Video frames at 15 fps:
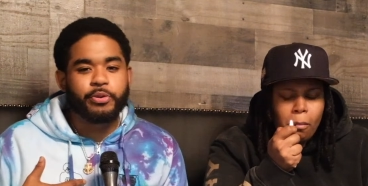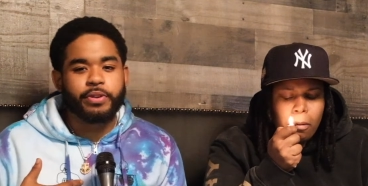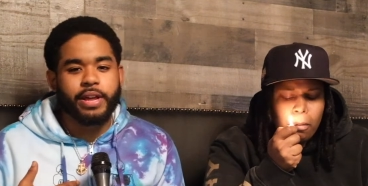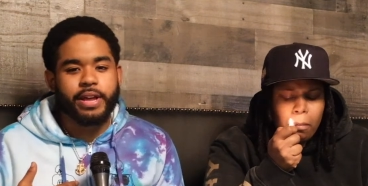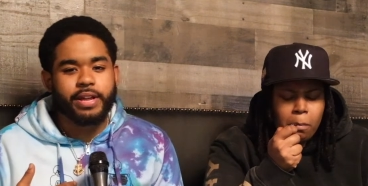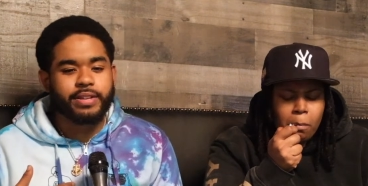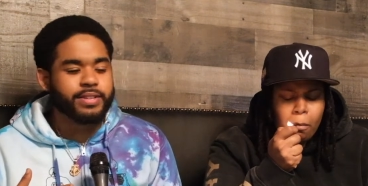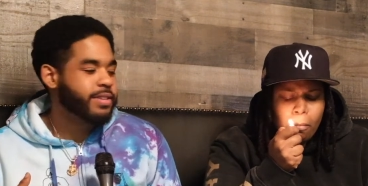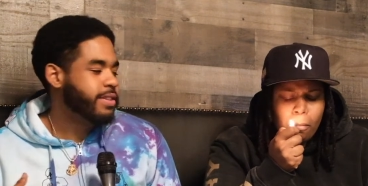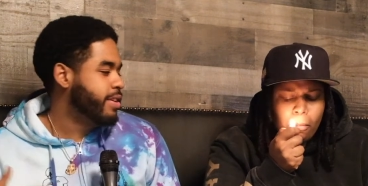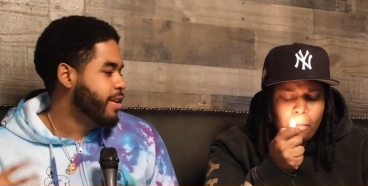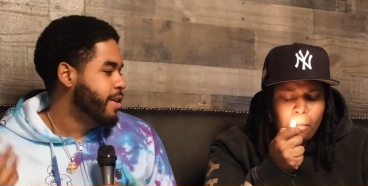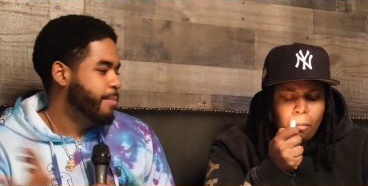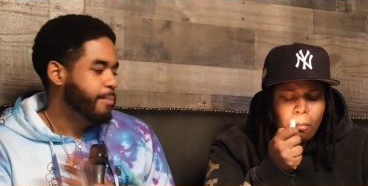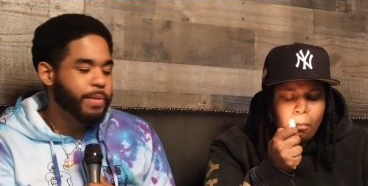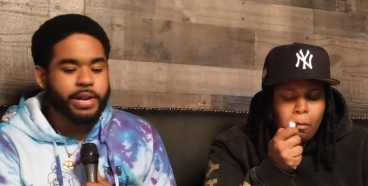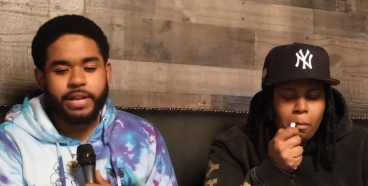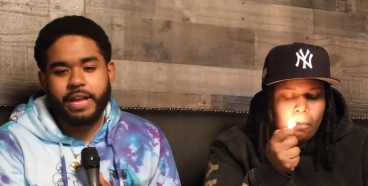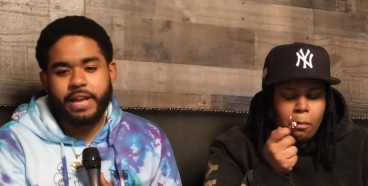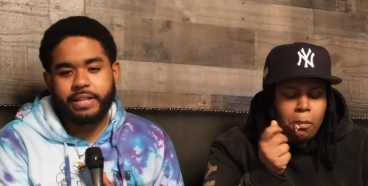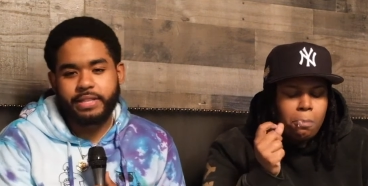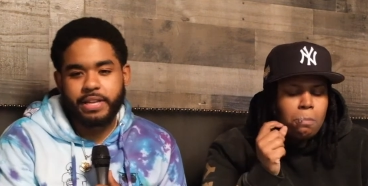Speaker 1: Gates. Money
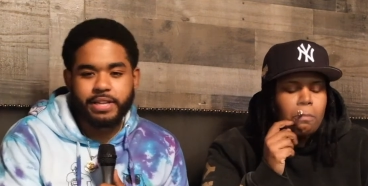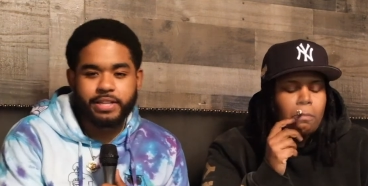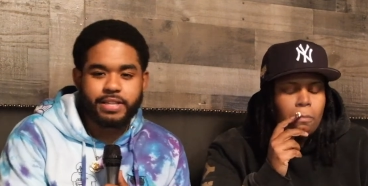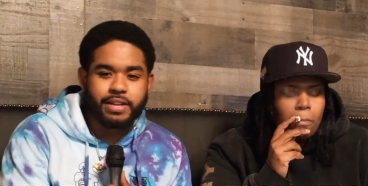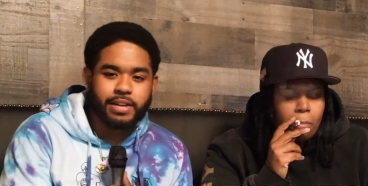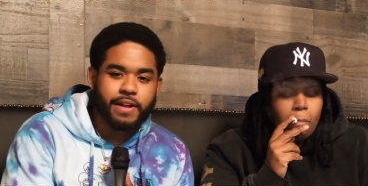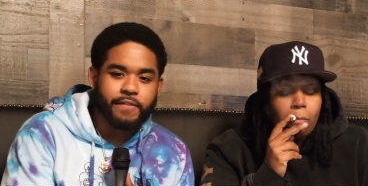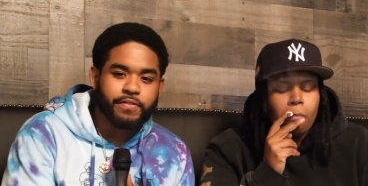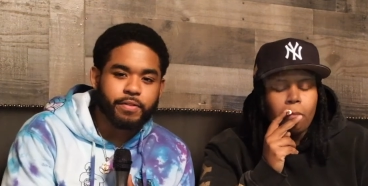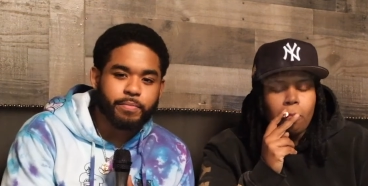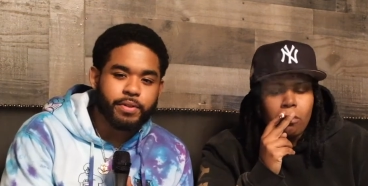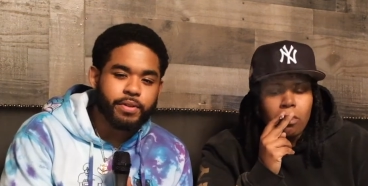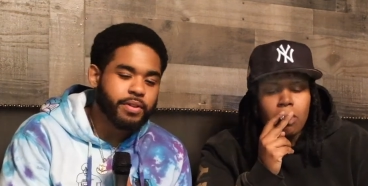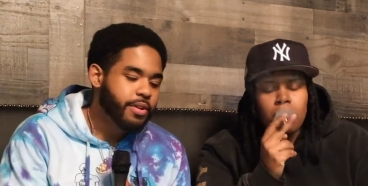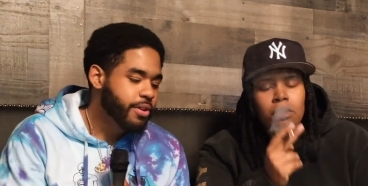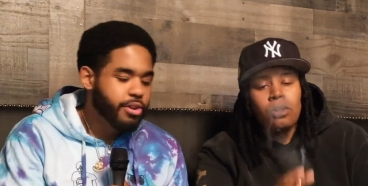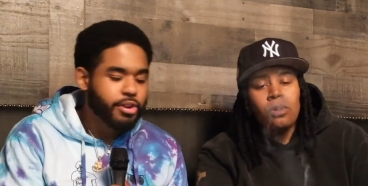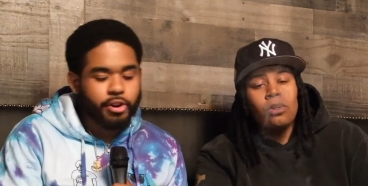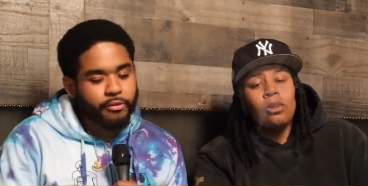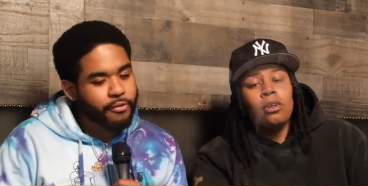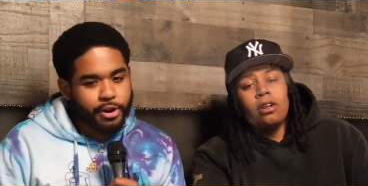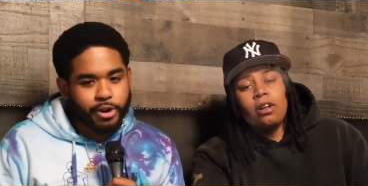Gang Diddy to the left of me. You
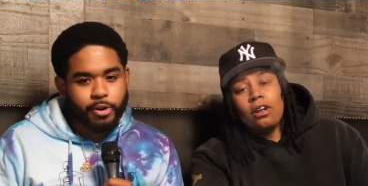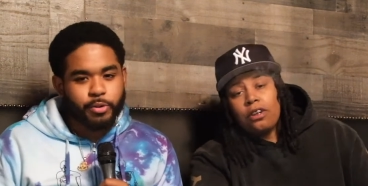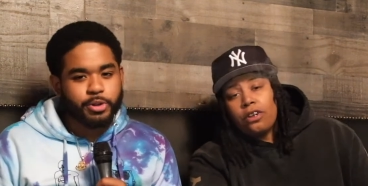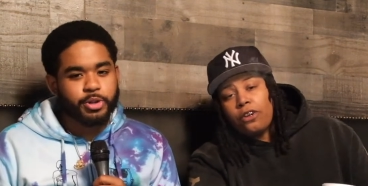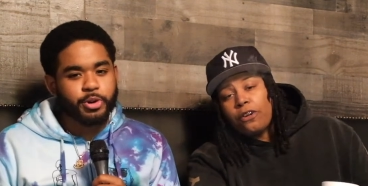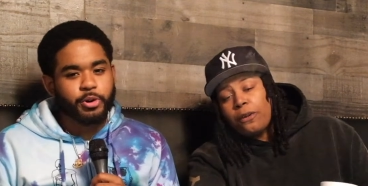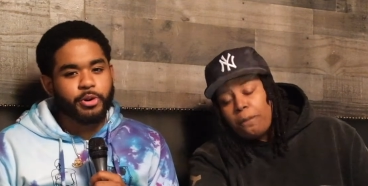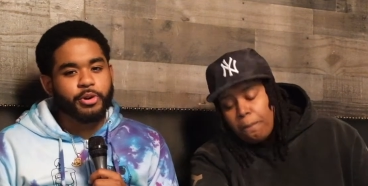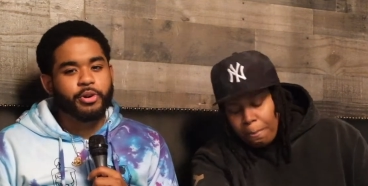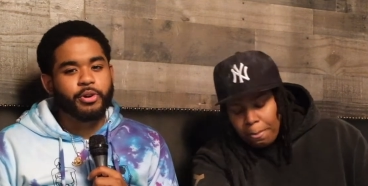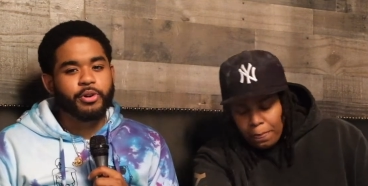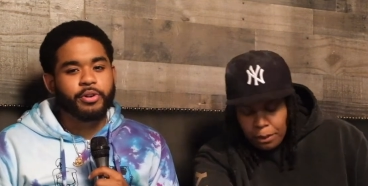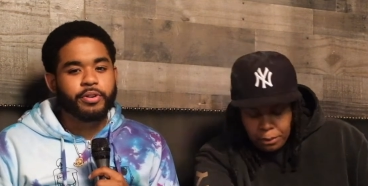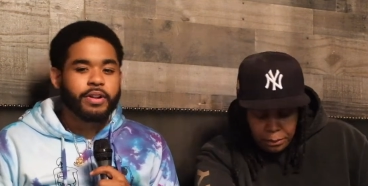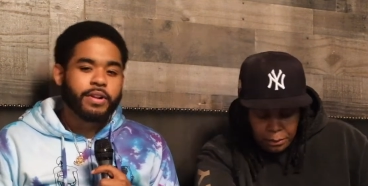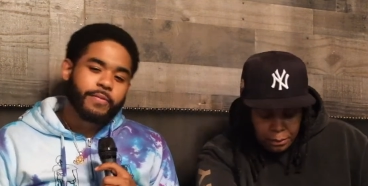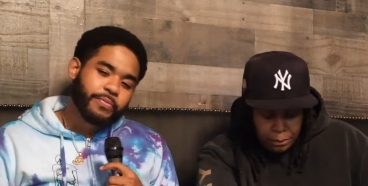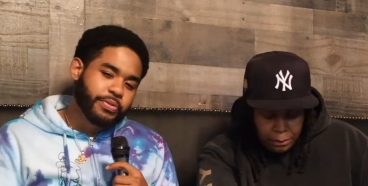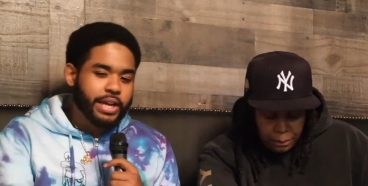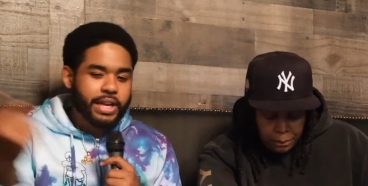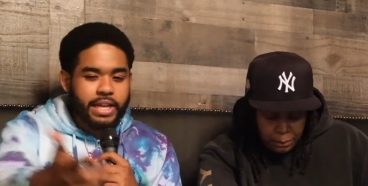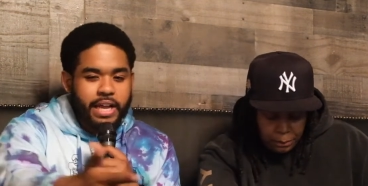already know what's going on.
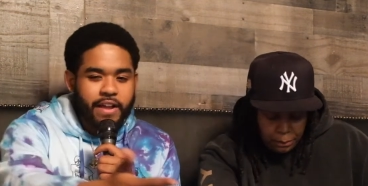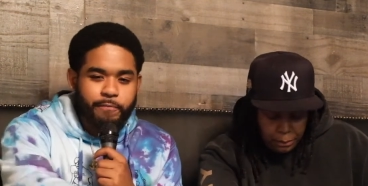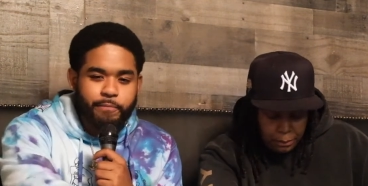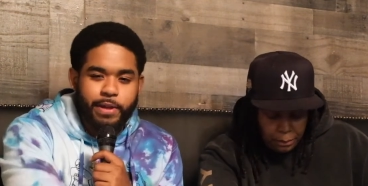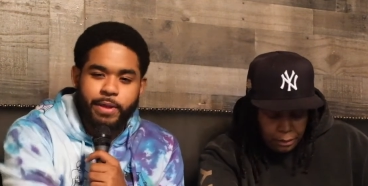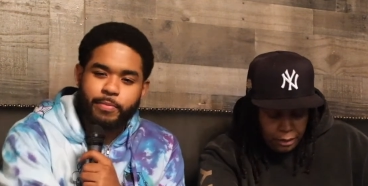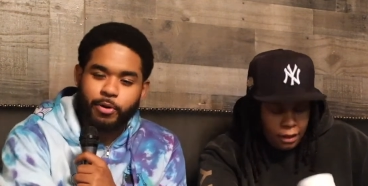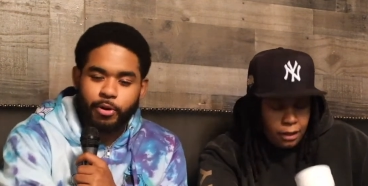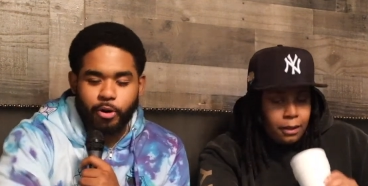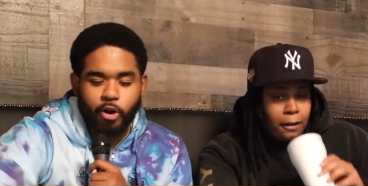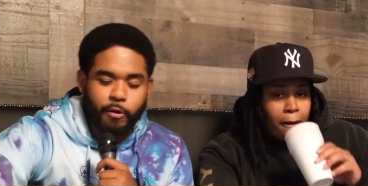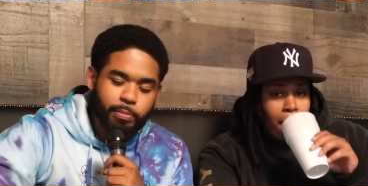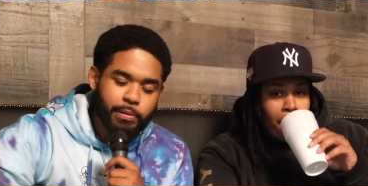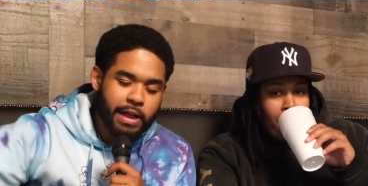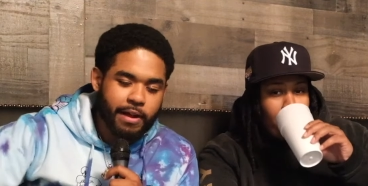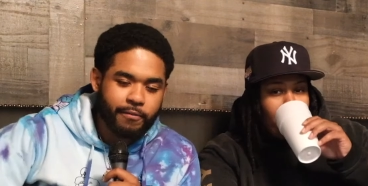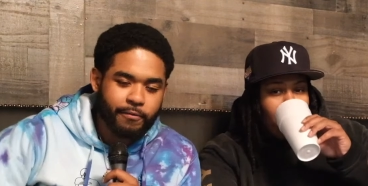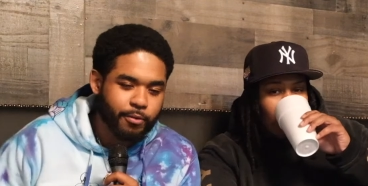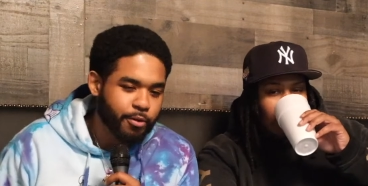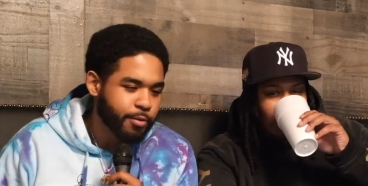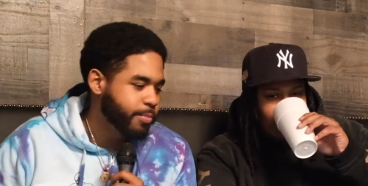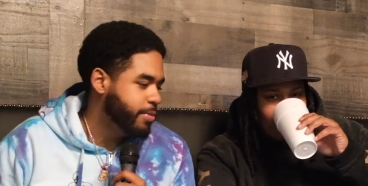DDF Baby on all
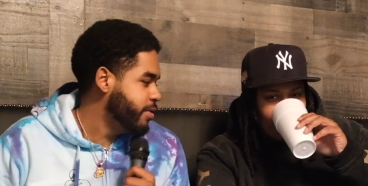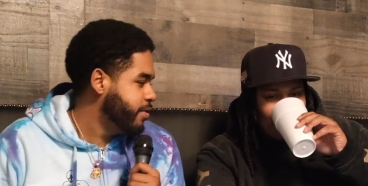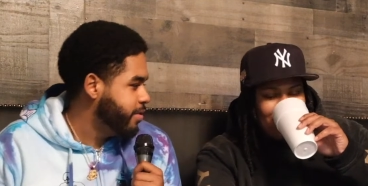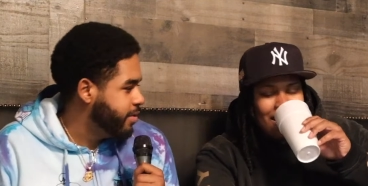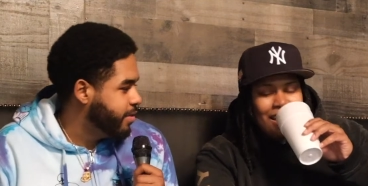platforms.